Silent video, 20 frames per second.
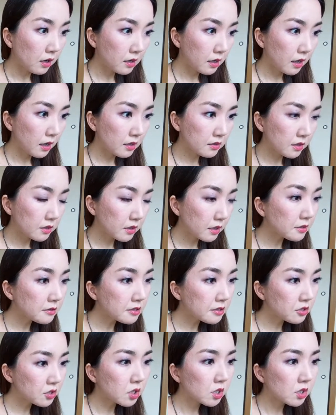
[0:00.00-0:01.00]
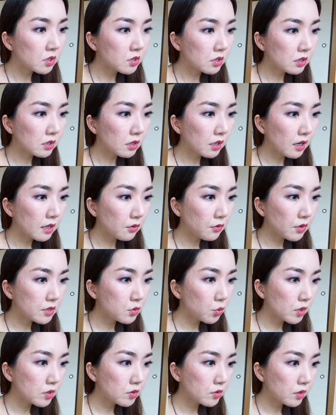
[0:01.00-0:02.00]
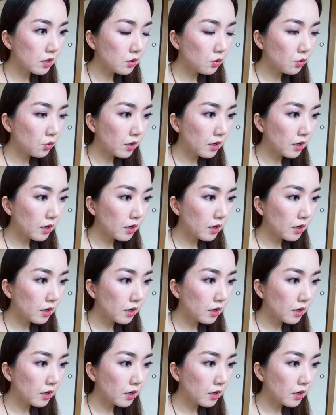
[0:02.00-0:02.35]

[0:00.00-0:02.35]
As an English teacher, and I was wondering